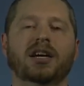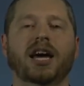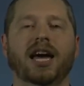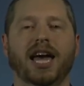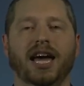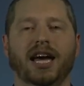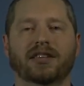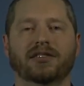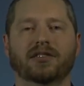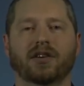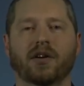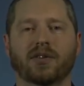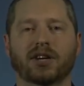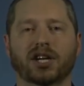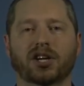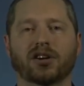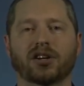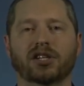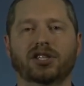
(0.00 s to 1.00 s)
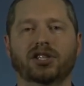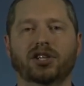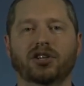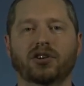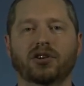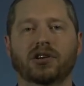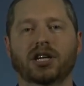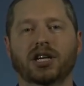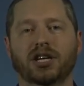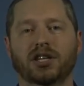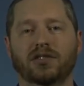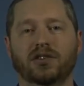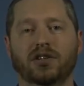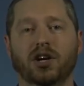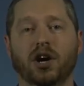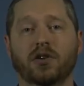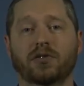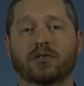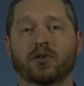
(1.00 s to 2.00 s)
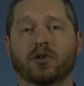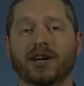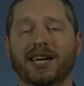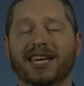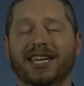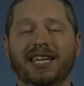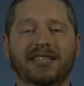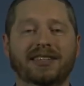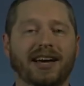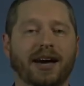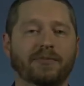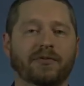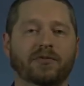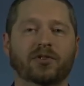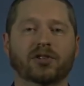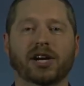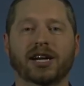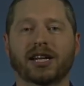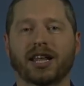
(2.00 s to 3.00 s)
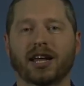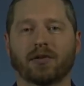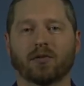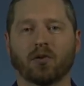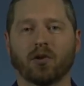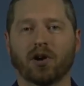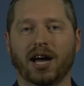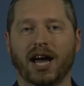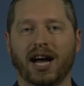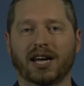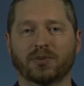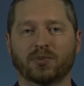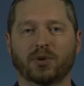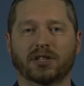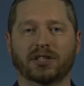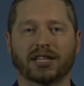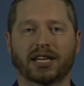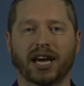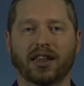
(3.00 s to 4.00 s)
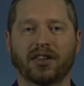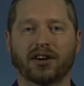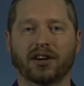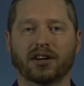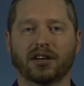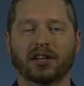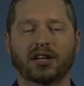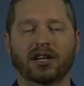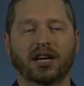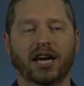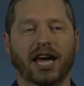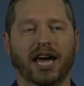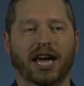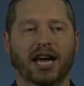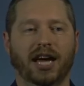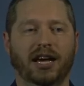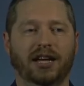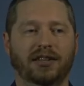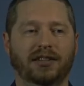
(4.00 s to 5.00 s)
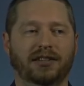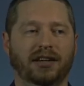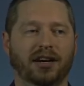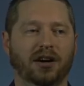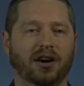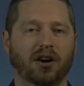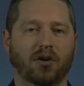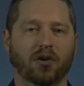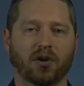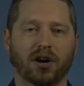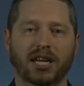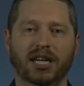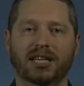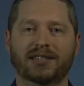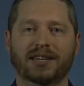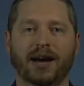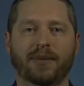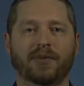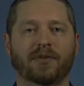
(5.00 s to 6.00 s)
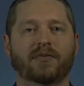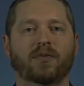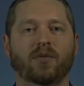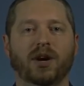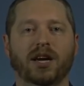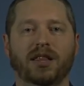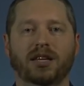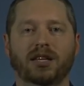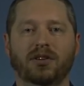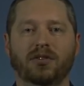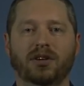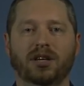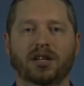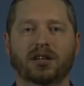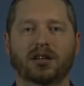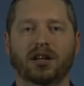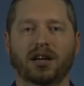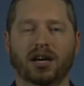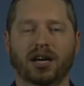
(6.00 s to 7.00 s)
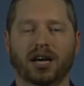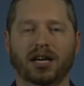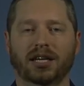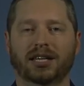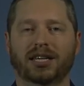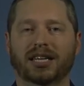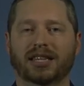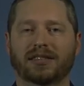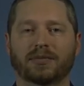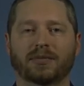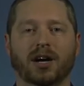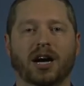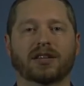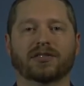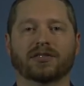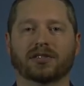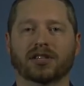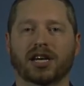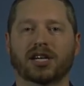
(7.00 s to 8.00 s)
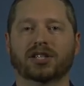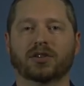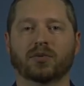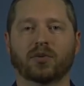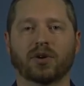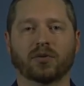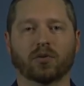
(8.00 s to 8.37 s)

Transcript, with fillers: And so I would encourage you to go through any type of training that Roy has put together and uh, or any type of way that you can uh, get some consultation with